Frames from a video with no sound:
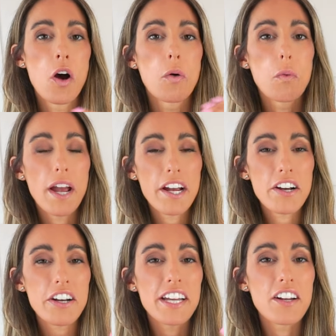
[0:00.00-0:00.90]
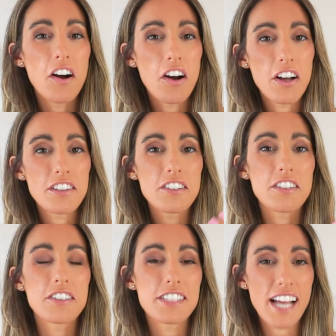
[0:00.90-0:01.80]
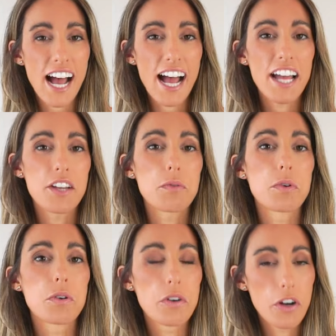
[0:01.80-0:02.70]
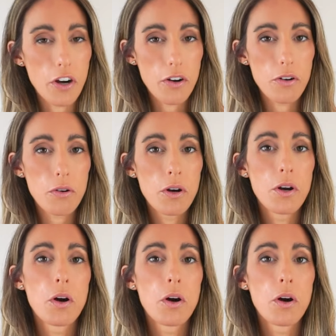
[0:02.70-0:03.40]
where an onlooker's eye will go